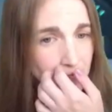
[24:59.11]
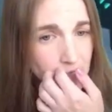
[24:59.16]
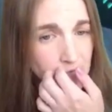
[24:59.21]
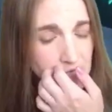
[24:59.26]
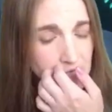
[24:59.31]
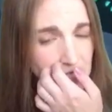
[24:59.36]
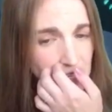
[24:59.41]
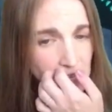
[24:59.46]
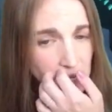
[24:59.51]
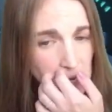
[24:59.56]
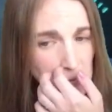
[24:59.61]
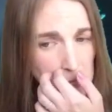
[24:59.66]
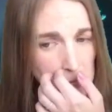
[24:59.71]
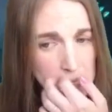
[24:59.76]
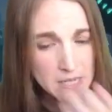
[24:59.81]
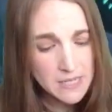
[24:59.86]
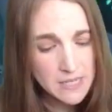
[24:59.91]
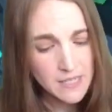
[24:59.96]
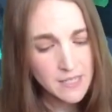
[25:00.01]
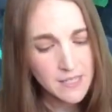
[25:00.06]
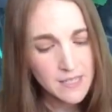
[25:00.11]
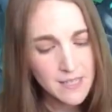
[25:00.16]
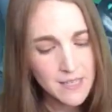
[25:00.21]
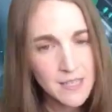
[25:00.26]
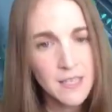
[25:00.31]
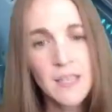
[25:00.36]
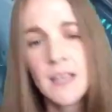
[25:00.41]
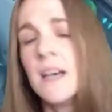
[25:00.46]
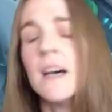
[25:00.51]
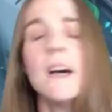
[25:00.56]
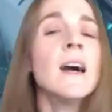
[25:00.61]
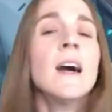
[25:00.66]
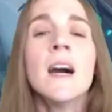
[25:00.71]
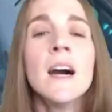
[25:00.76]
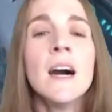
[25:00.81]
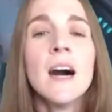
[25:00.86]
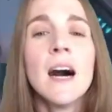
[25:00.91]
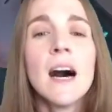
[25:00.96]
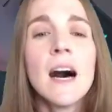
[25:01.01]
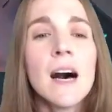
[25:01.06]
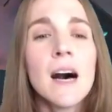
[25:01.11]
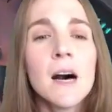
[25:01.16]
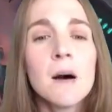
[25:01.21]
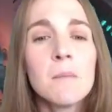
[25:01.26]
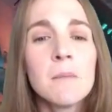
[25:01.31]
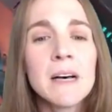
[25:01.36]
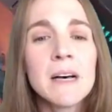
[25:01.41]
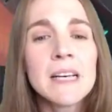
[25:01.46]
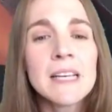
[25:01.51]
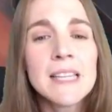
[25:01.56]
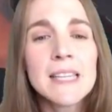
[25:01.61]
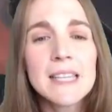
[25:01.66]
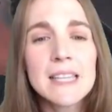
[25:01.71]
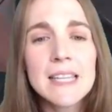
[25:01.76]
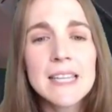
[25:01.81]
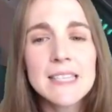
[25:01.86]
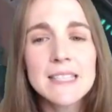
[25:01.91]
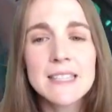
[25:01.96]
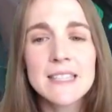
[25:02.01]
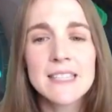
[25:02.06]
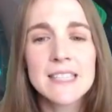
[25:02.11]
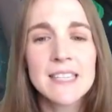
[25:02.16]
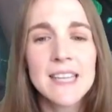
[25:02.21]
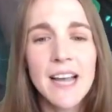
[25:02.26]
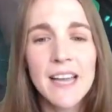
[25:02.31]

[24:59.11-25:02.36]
So let's see.